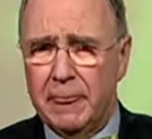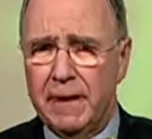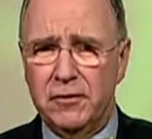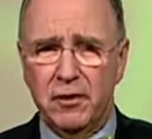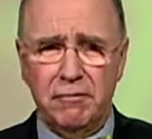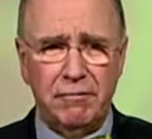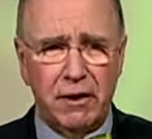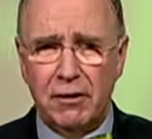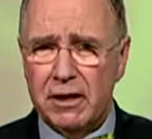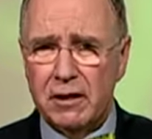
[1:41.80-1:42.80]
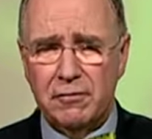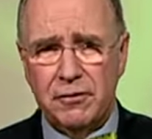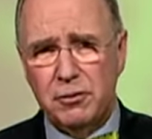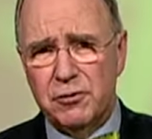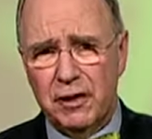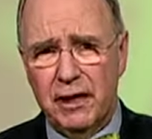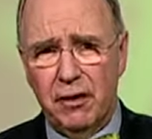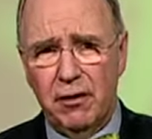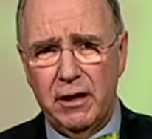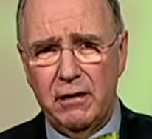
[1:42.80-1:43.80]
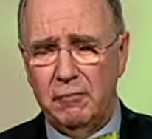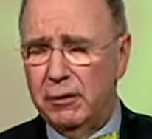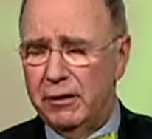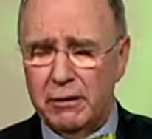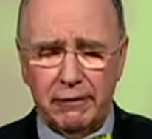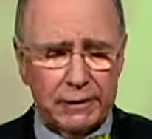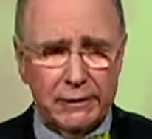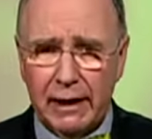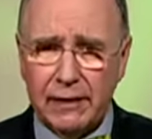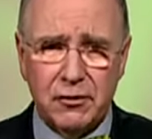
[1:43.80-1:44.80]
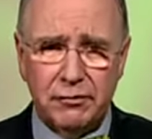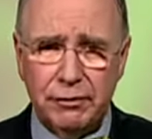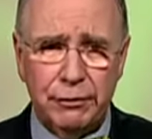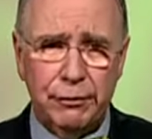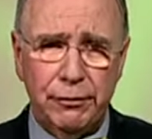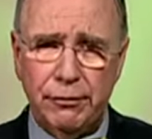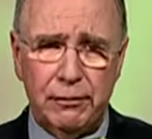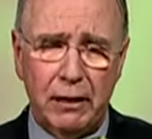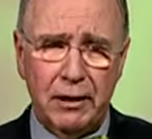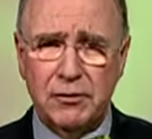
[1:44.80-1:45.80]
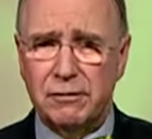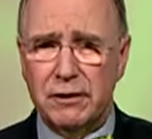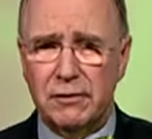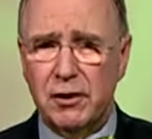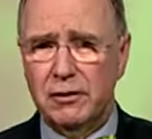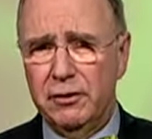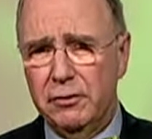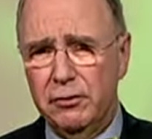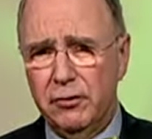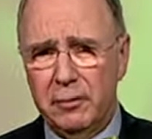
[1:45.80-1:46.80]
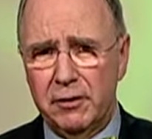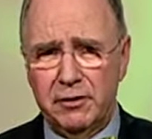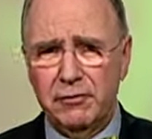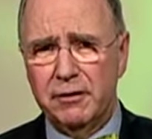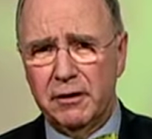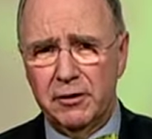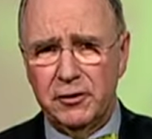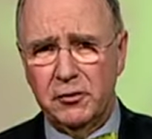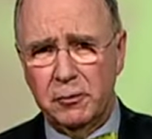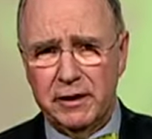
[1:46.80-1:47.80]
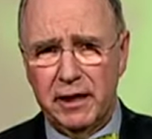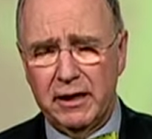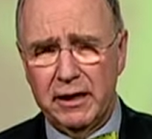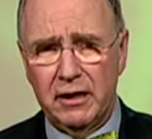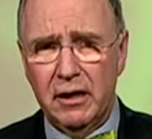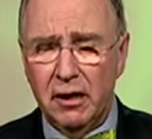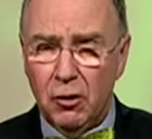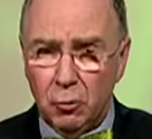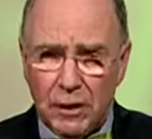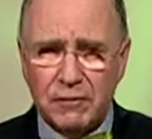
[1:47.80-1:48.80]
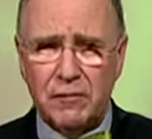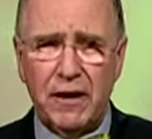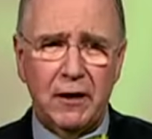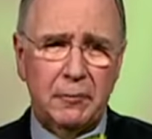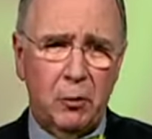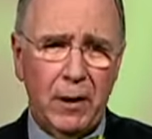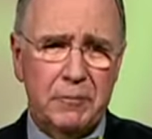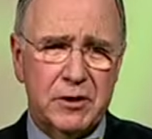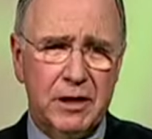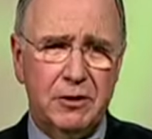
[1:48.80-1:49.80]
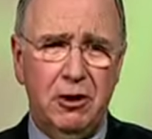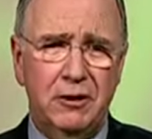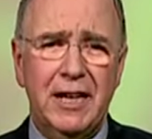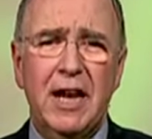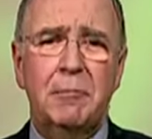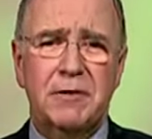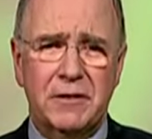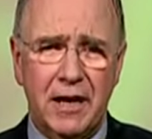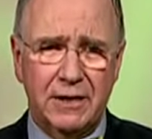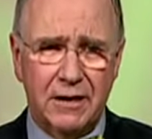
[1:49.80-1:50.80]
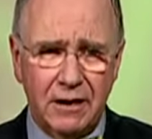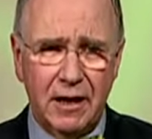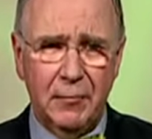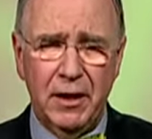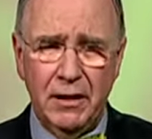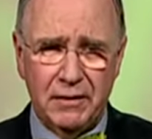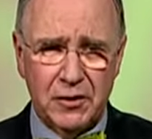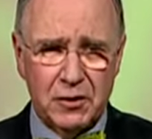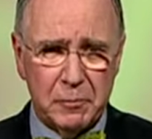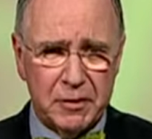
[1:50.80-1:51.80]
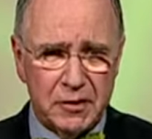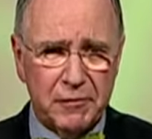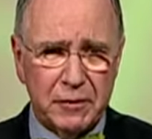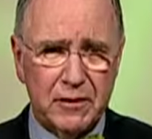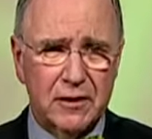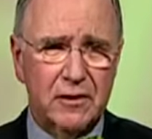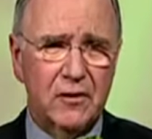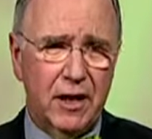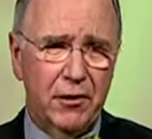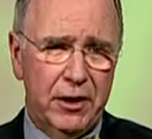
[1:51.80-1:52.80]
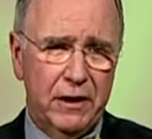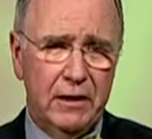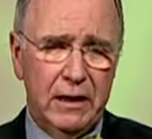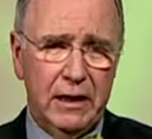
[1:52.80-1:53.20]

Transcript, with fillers: It's a very confusing area. We are hearing lots of news, lots of things on the news about difficulties with getting it. We've developed a website called help.com that's specific to this area.